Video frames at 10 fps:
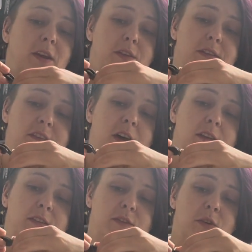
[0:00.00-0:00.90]
on the
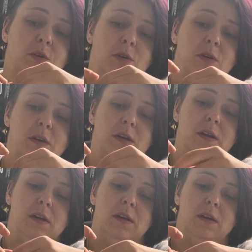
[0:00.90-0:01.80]
size of your
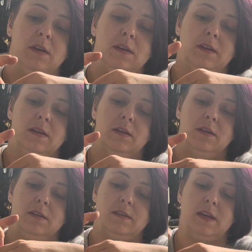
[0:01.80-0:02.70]

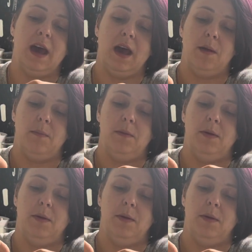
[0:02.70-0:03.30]
tap.